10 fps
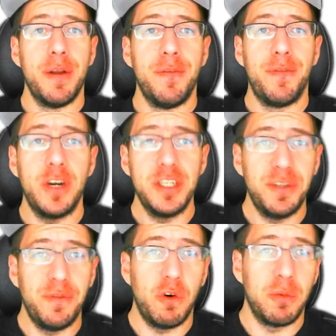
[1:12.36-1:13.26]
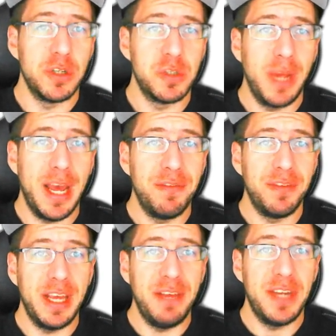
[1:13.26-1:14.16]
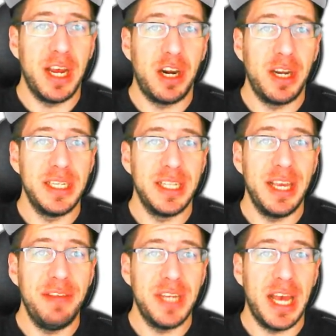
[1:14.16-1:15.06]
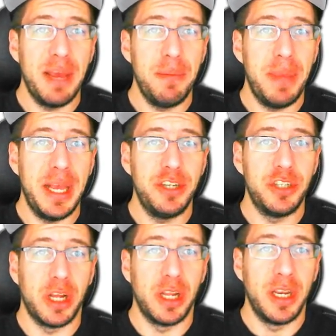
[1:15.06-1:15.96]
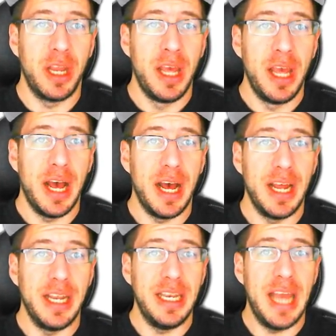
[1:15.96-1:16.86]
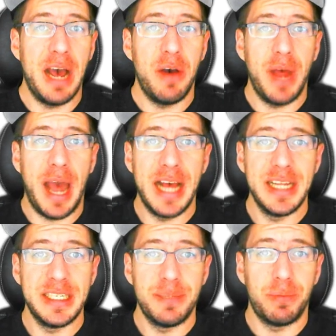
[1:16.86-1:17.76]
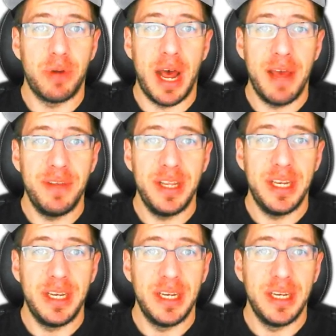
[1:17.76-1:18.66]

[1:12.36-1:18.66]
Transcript: first and foremost, we have lifetime patron now has private